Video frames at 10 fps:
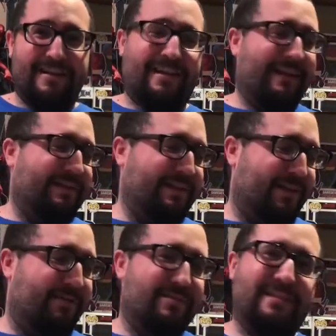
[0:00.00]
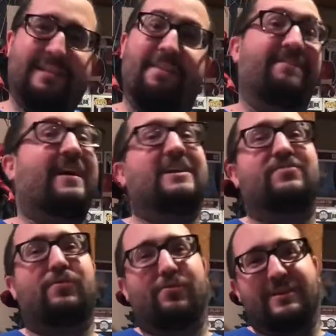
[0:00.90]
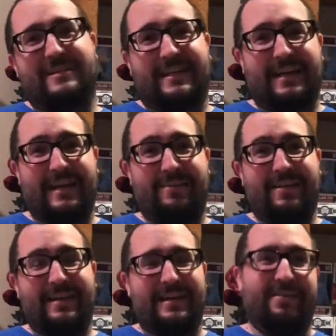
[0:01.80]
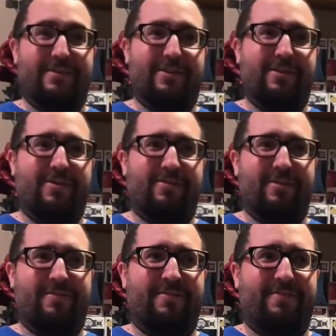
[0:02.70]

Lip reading: Not like the other ones that they fast forward time, even though